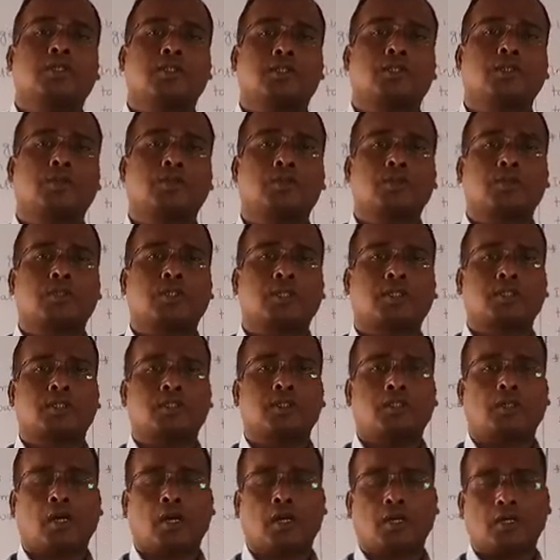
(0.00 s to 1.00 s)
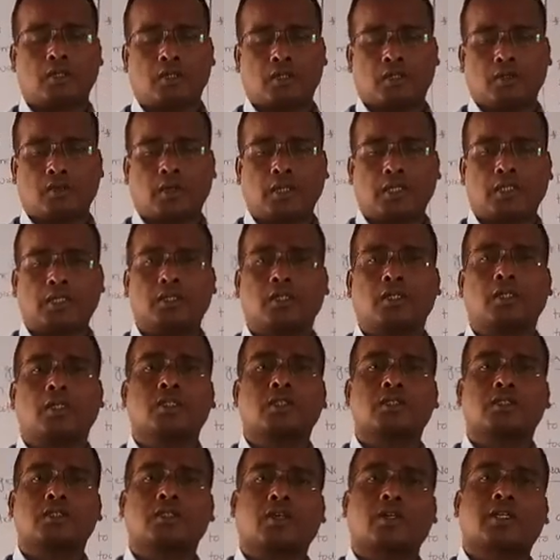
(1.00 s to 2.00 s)
due to
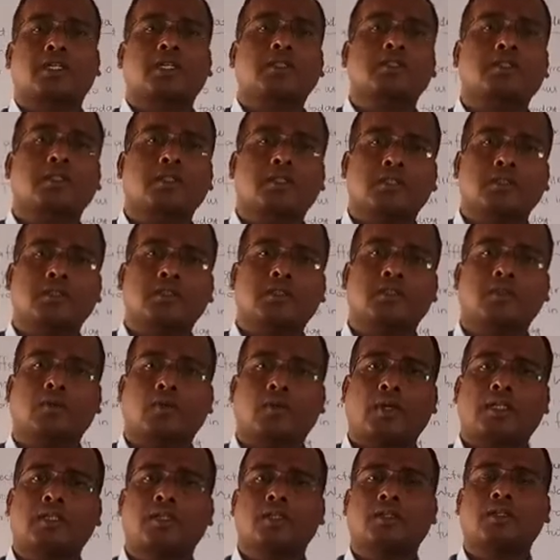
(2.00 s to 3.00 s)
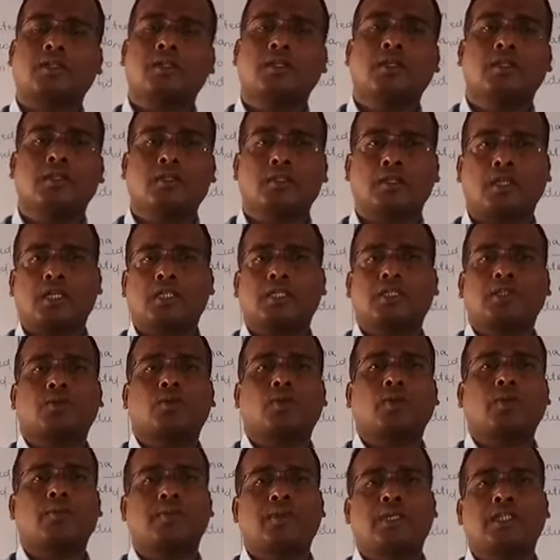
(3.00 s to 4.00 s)
that sucking that water, that it
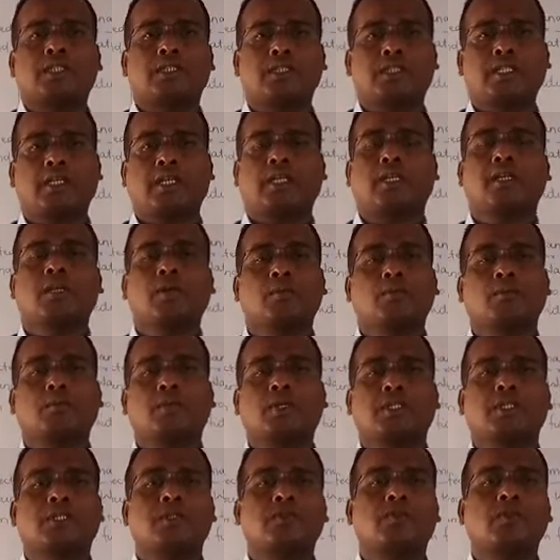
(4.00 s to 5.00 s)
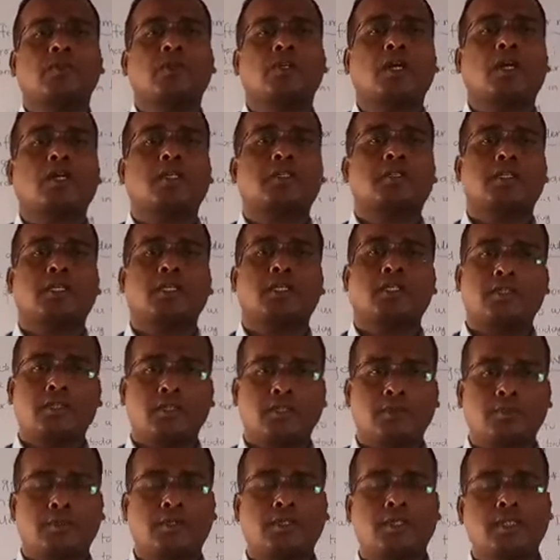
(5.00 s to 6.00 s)
will be stay. But if not there,
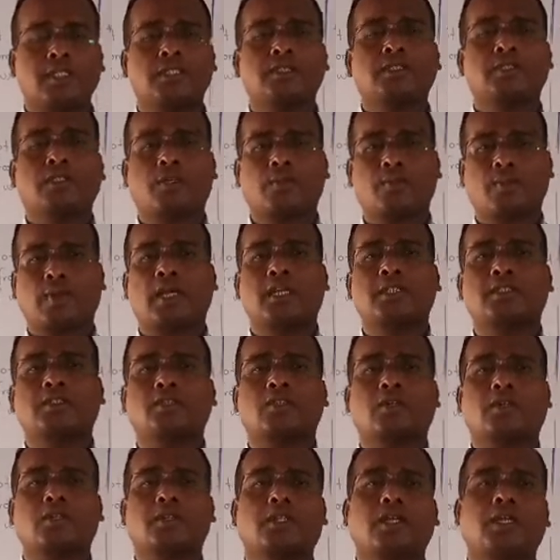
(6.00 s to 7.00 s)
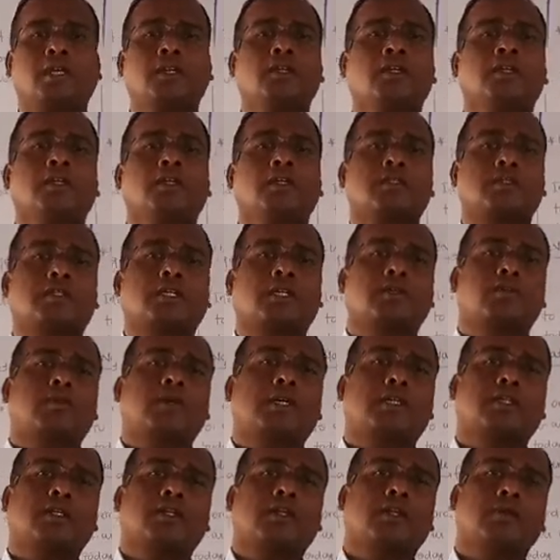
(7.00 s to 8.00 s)
trees or plants not there, that
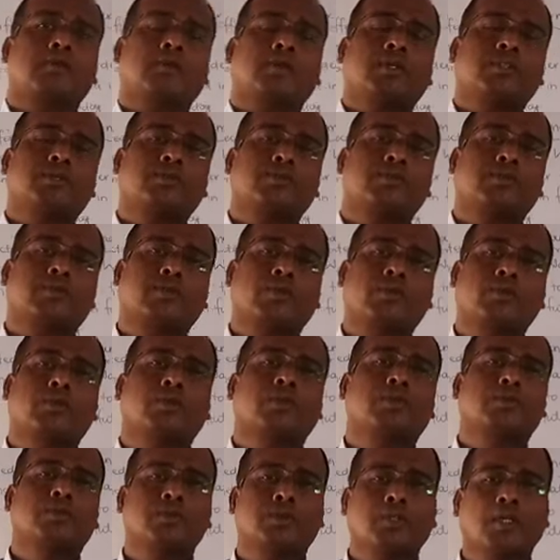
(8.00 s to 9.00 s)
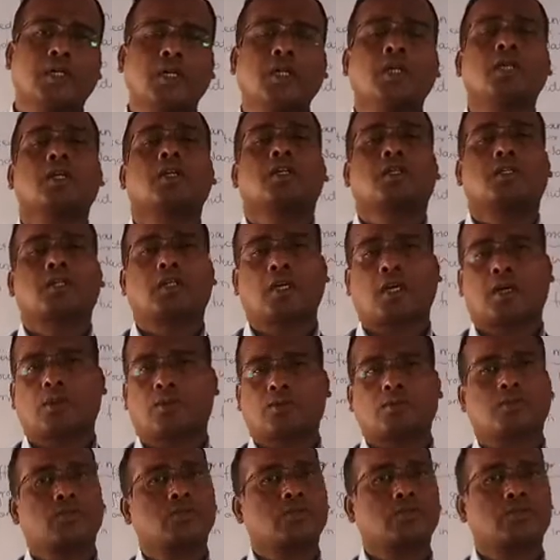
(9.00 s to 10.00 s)
water levels it will go to the
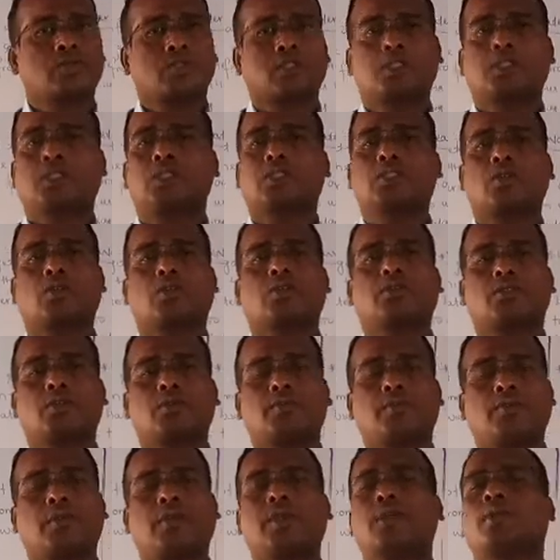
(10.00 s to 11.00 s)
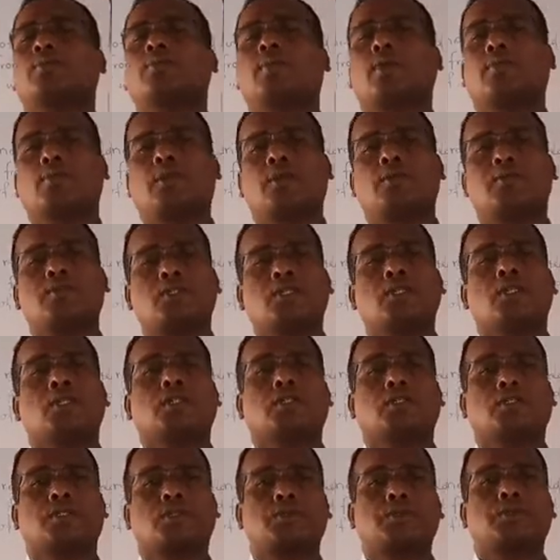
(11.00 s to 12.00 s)
down. So this is also main problems
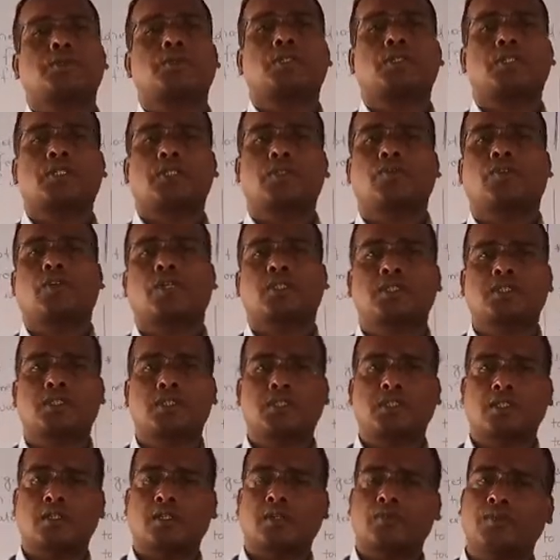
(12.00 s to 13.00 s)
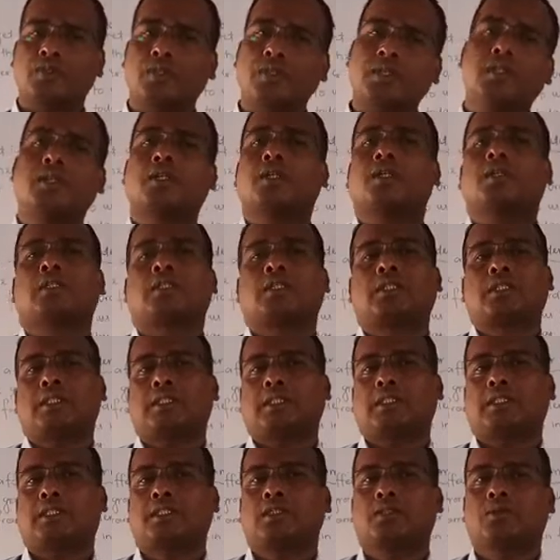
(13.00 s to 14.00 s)
due to the deforestation of
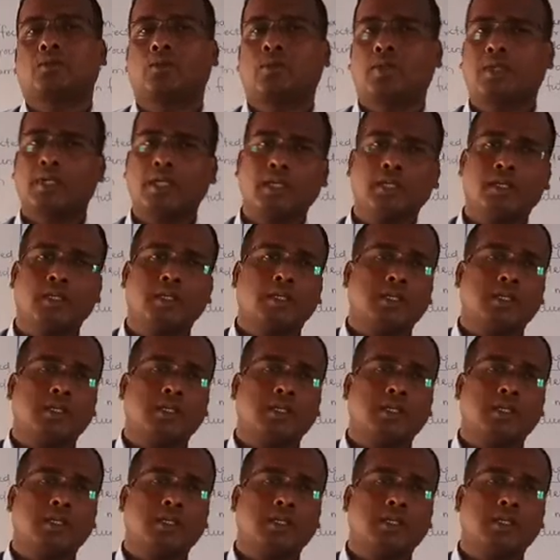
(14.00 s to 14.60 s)
trees. Okay.